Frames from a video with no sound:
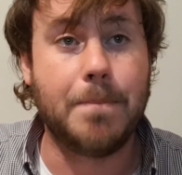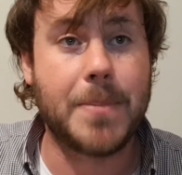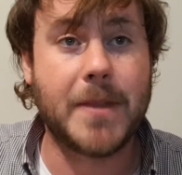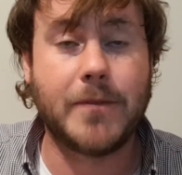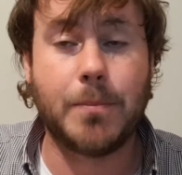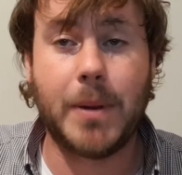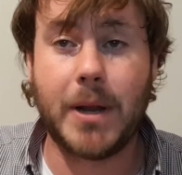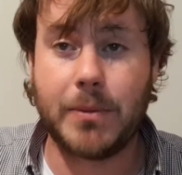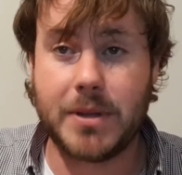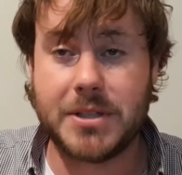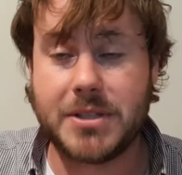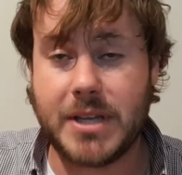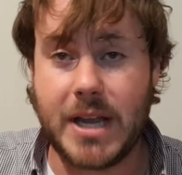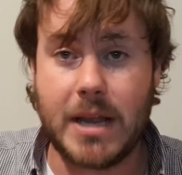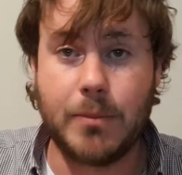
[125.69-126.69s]
If you're playing with a
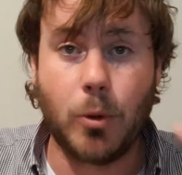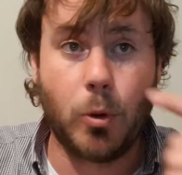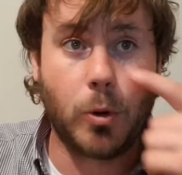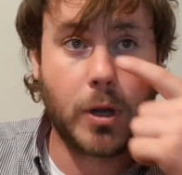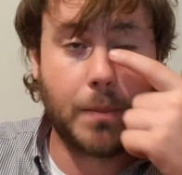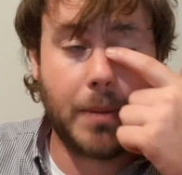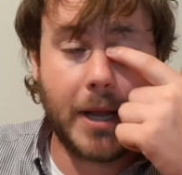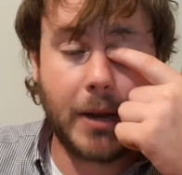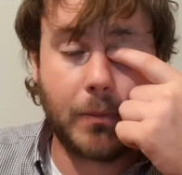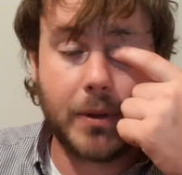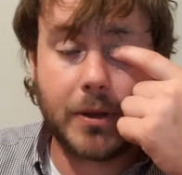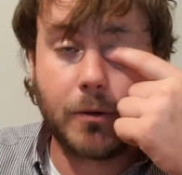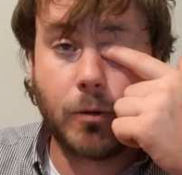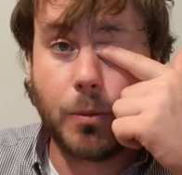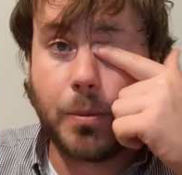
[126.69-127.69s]
team or you're playing with
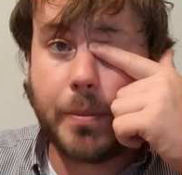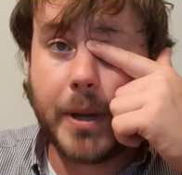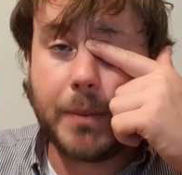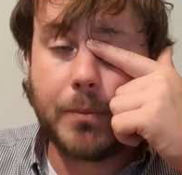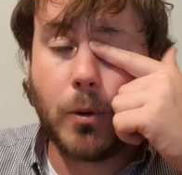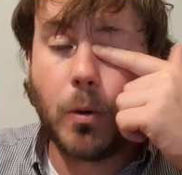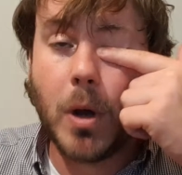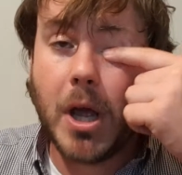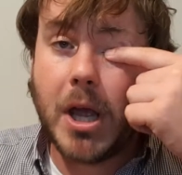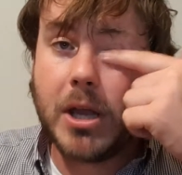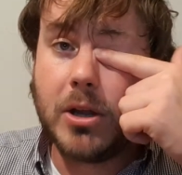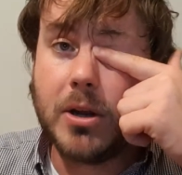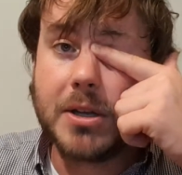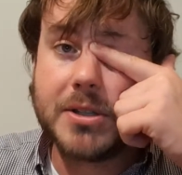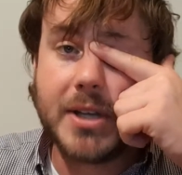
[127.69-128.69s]
a group of people,
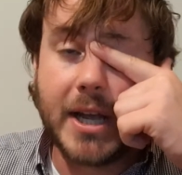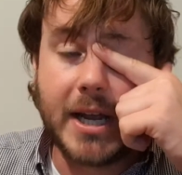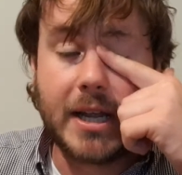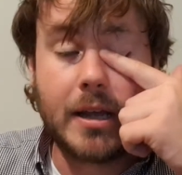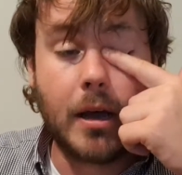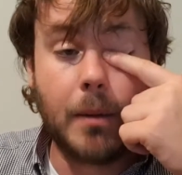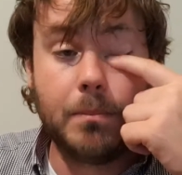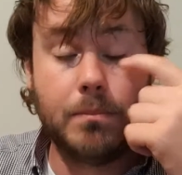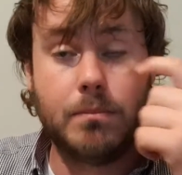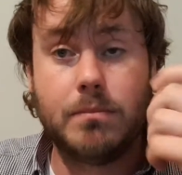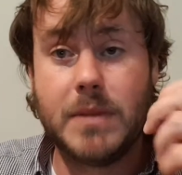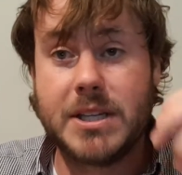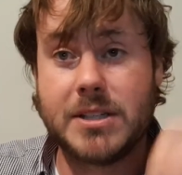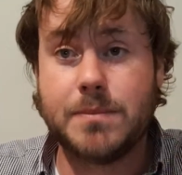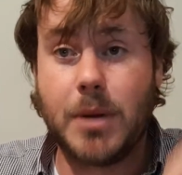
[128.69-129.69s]
you'd say,
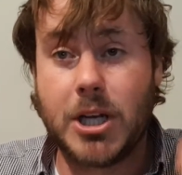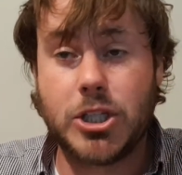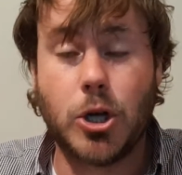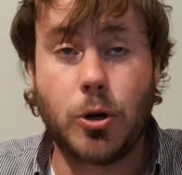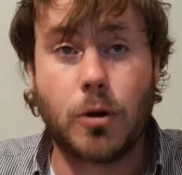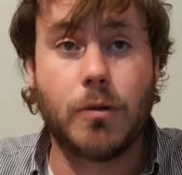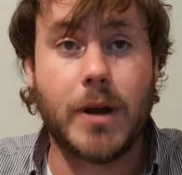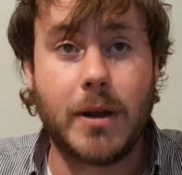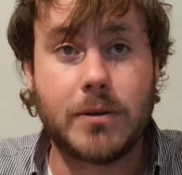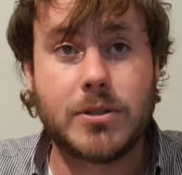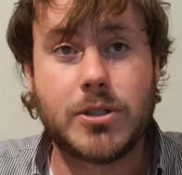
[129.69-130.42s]
this is my Joker round.